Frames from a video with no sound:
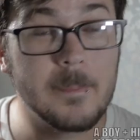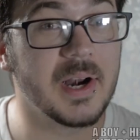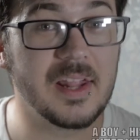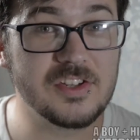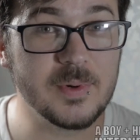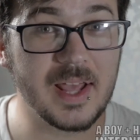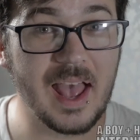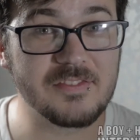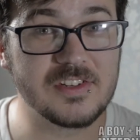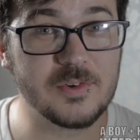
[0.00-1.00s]
But I do what I
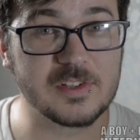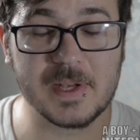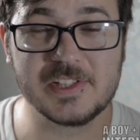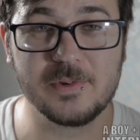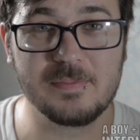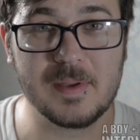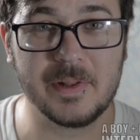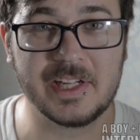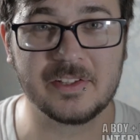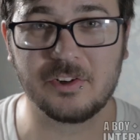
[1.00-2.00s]
have to do, especially with me
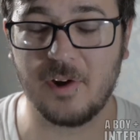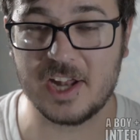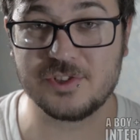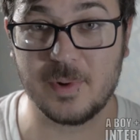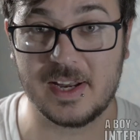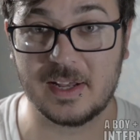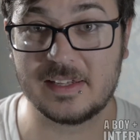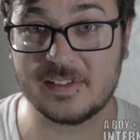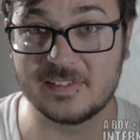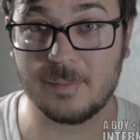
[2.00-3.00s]
planning on graduating
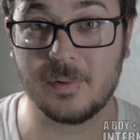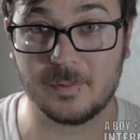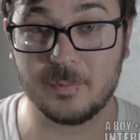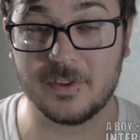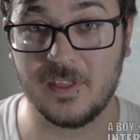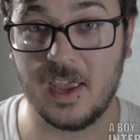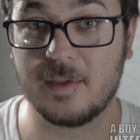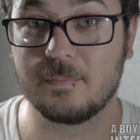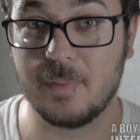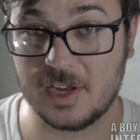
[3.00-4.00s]
in December with
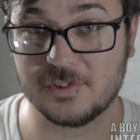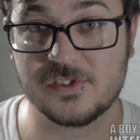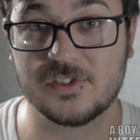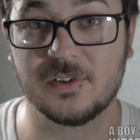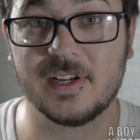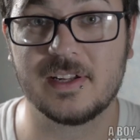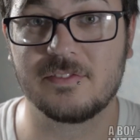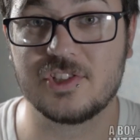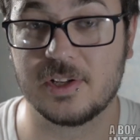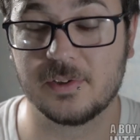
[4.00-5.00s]
a bachelor's degree in
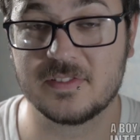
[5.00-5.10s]
general